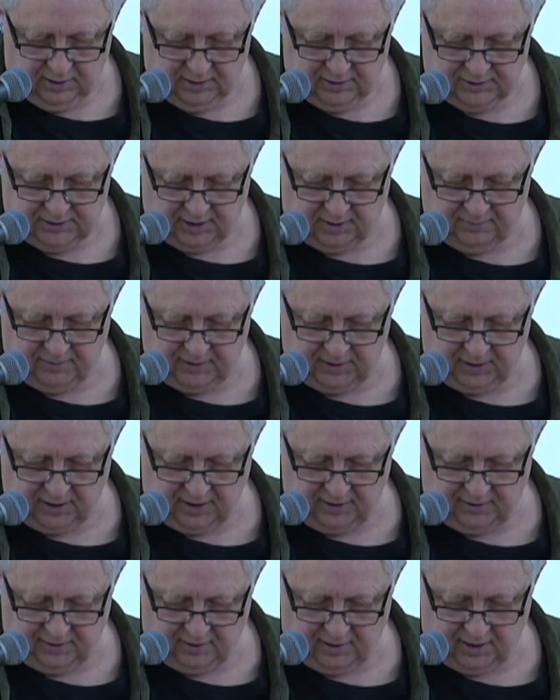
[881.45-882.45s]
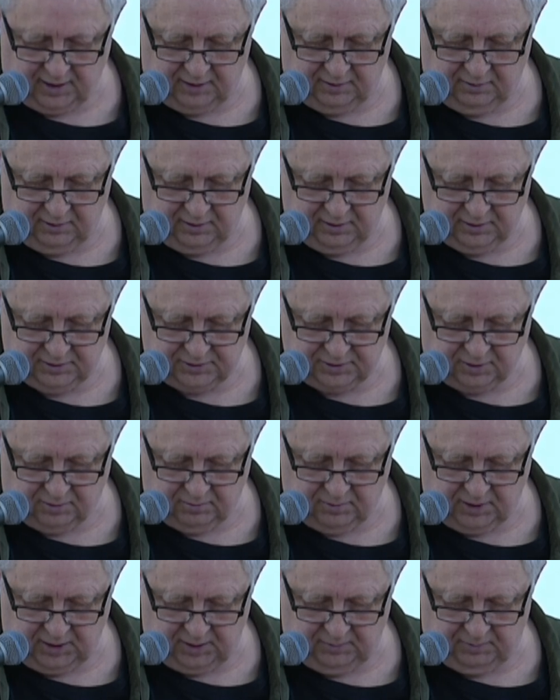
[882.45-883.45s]
something I thought so
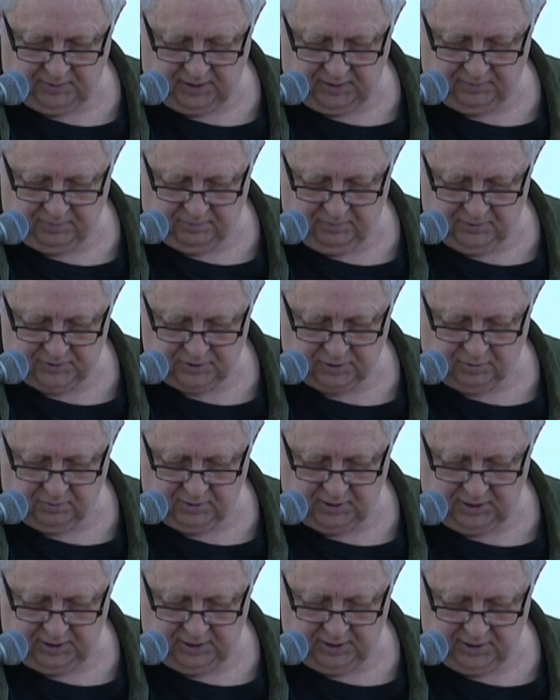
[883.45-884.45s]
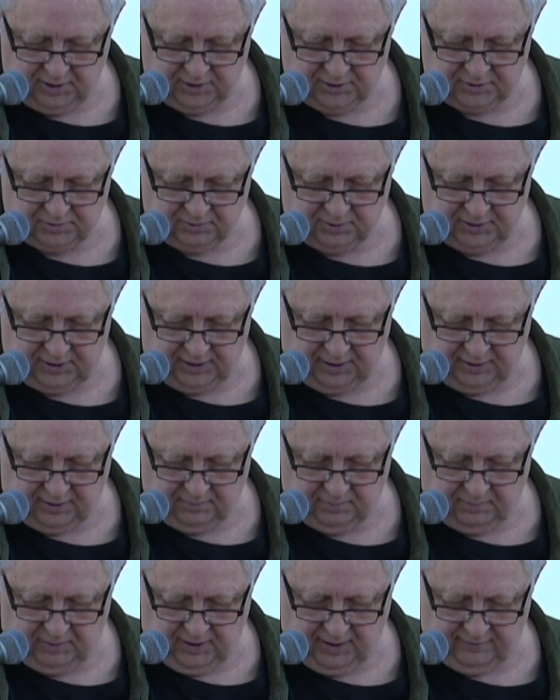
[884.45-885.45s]
many people, so many years would ne
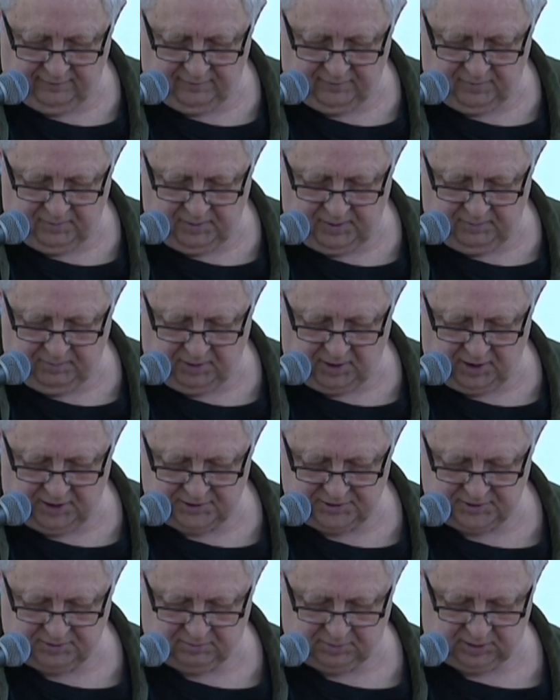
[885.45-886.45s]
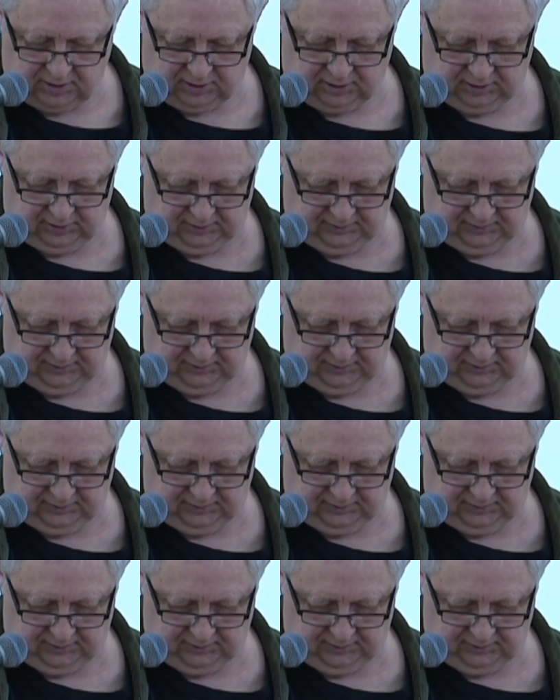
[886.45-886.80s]
never be possible.